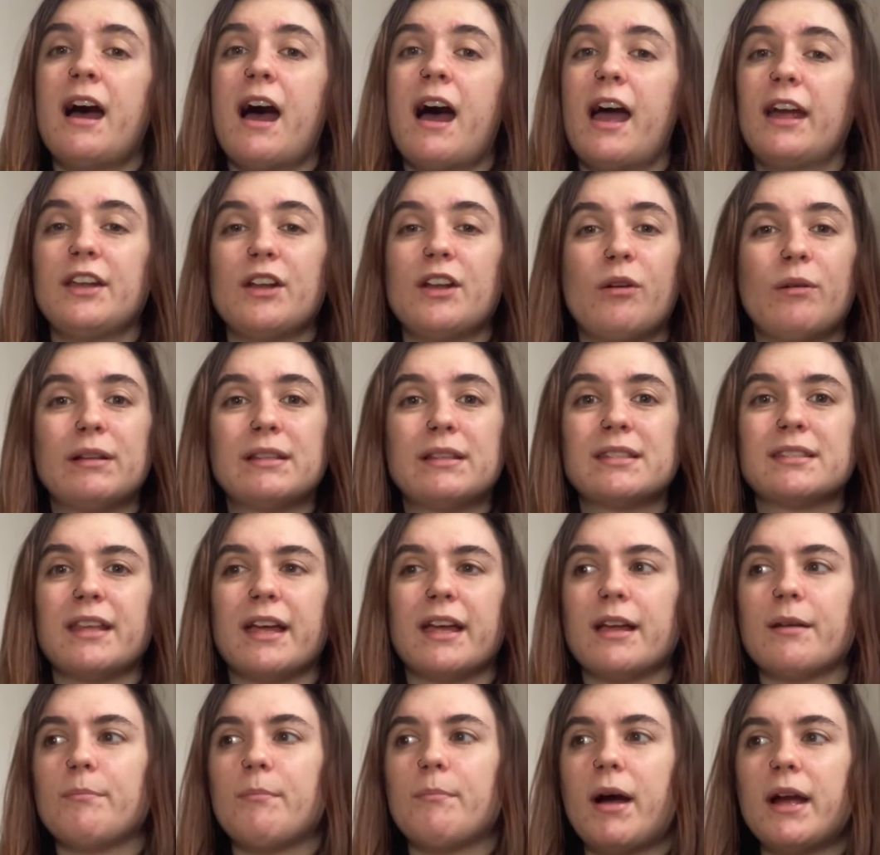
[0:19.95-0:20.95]
I know it's
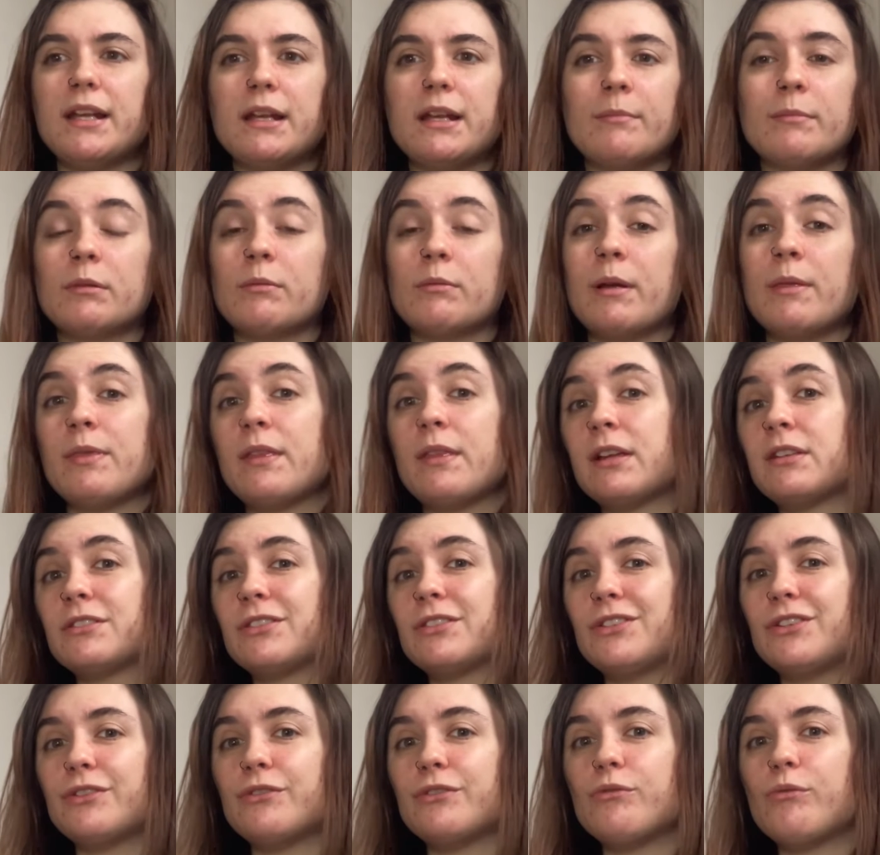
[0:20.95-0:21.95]
like my number one thing
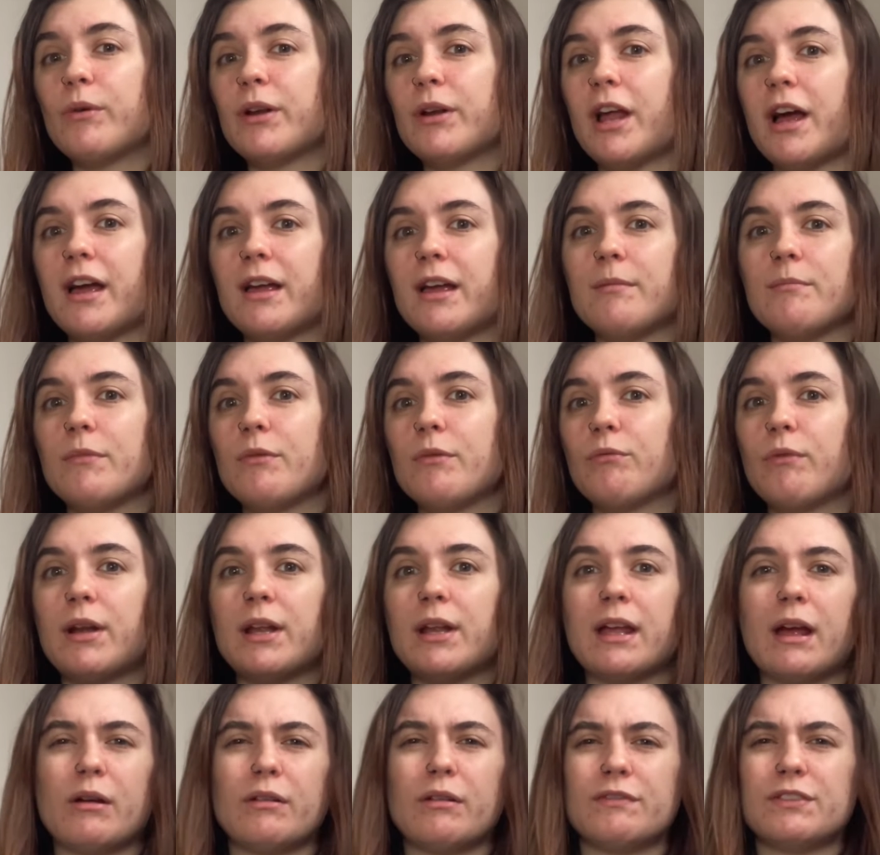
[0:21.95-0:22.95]
to do when I'm
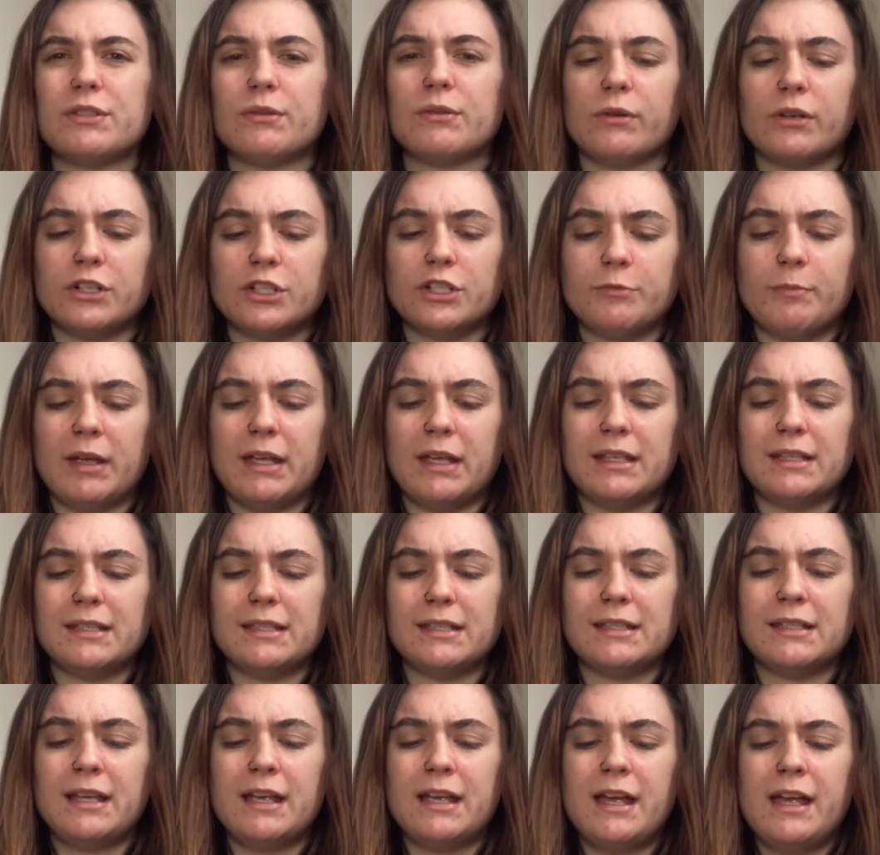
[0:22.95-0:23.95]
running out of storage
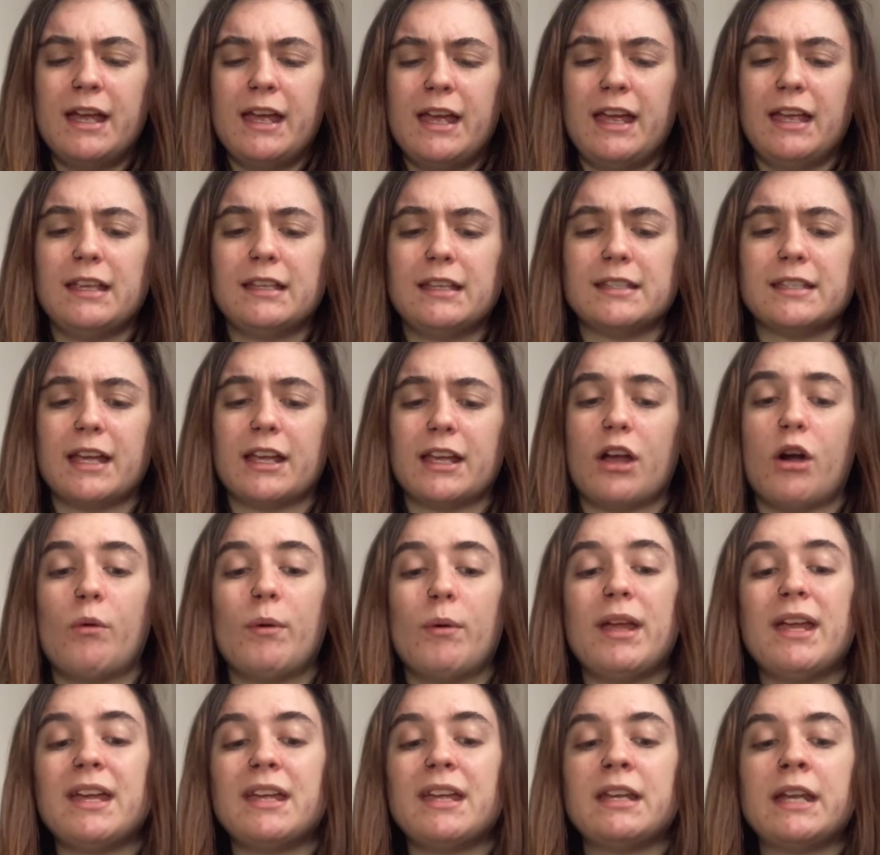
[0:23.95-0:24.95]
space is I
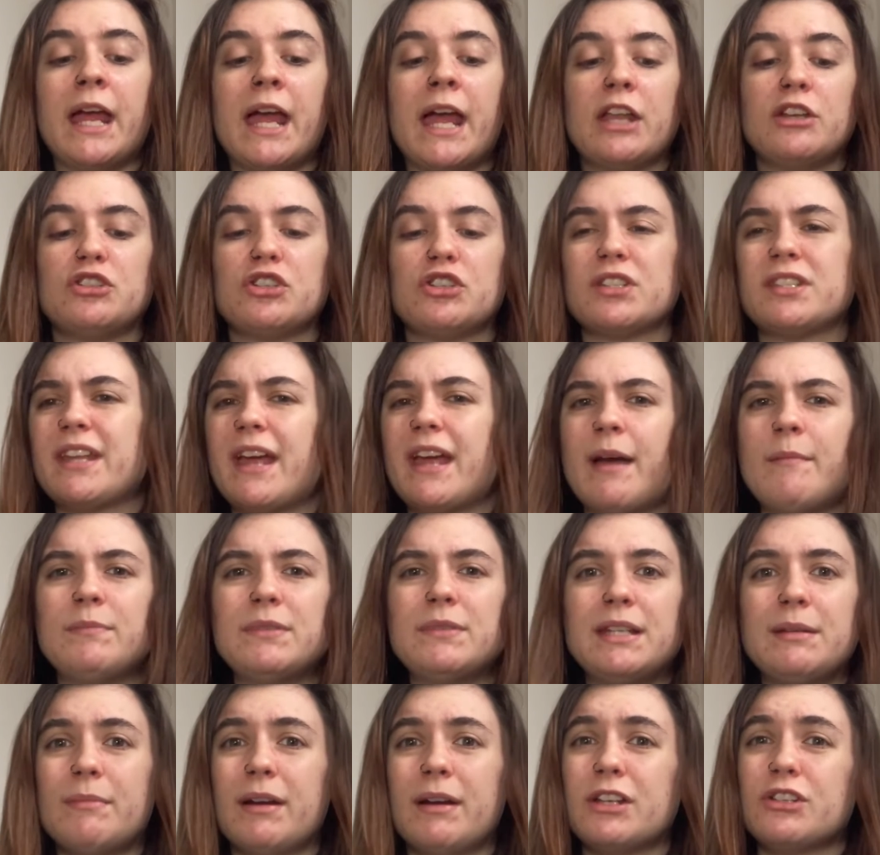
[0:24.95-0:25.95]
go in and just
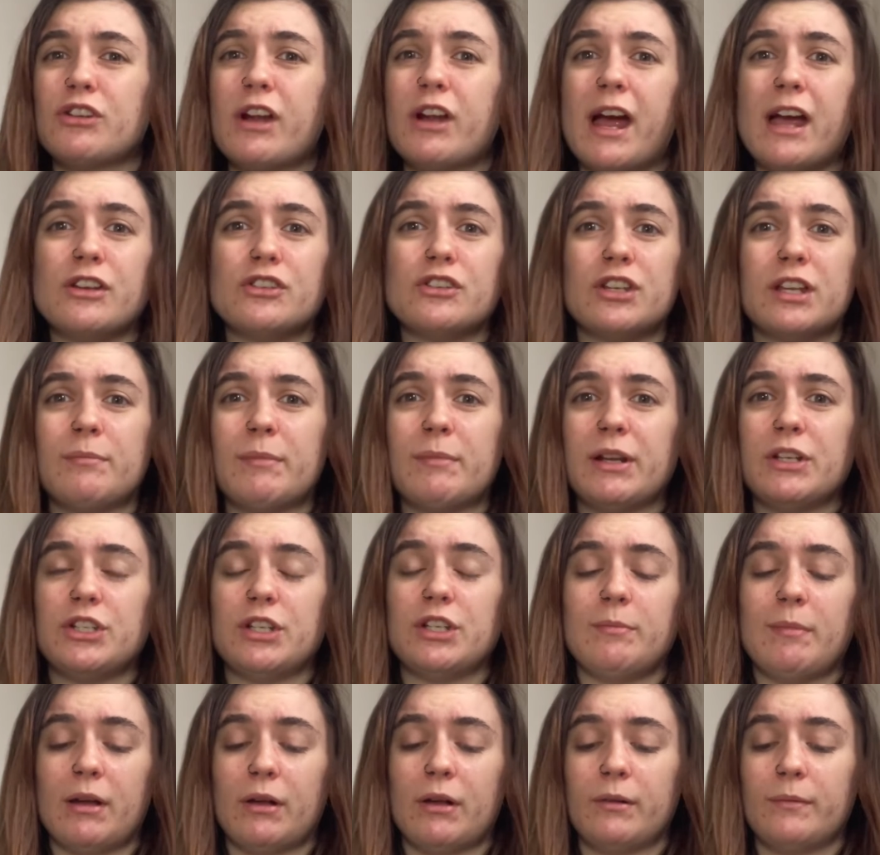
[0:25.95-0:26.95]
empty my trash in my
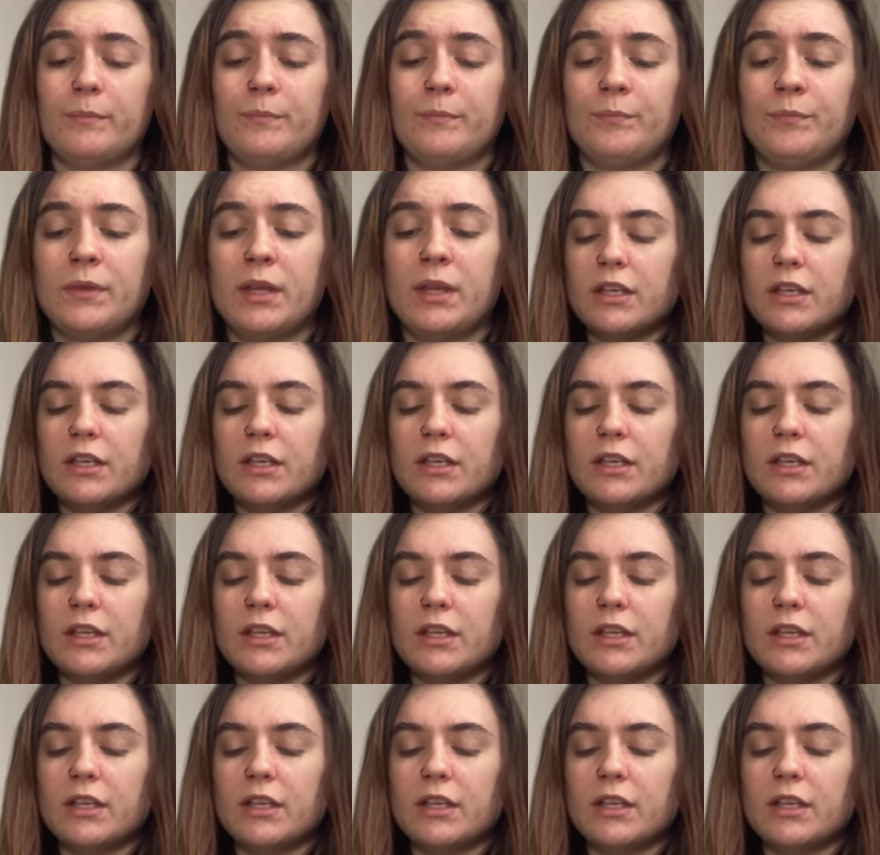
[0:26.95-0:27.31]
Gmail.